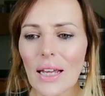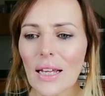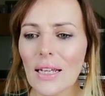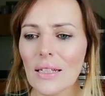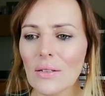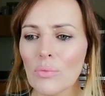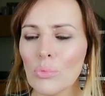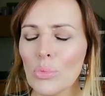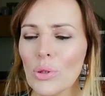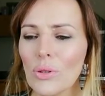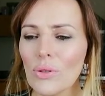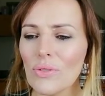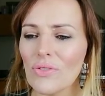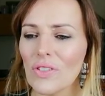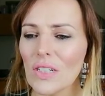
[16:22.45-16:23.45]
in
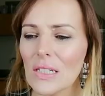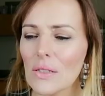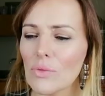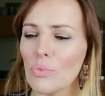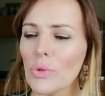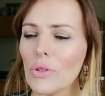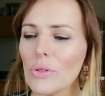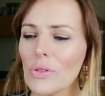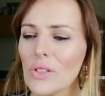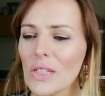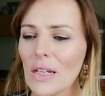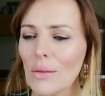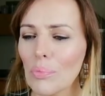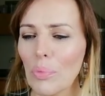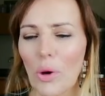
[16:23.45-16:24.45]
movies,
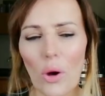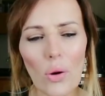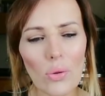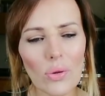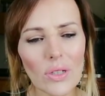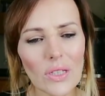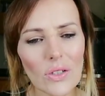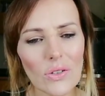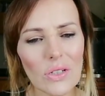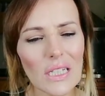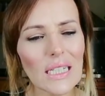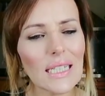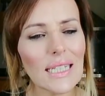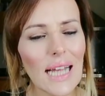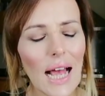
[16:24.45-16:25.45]
music, poetry,
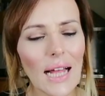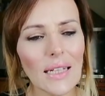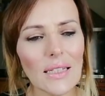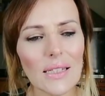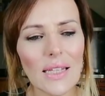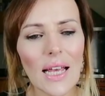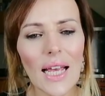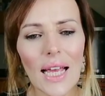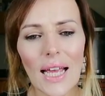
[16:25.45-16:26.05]
dance,